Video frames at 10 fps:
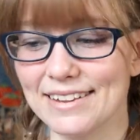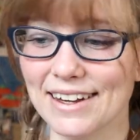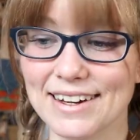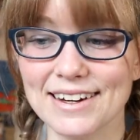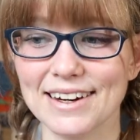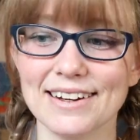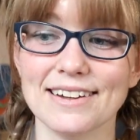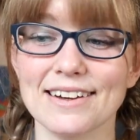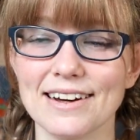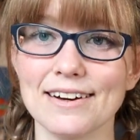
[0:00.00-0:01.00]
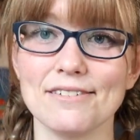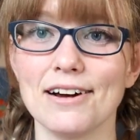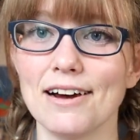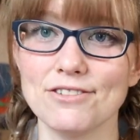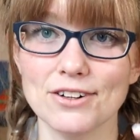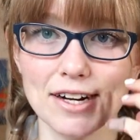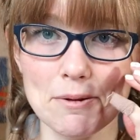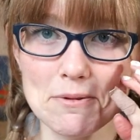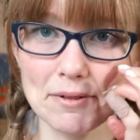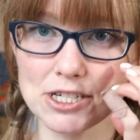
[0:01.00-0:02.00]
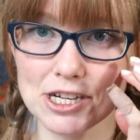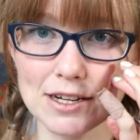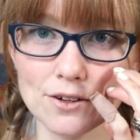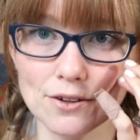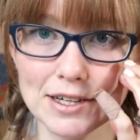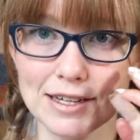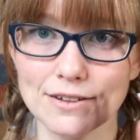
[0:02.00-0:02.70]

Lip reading: Like, after naming my channel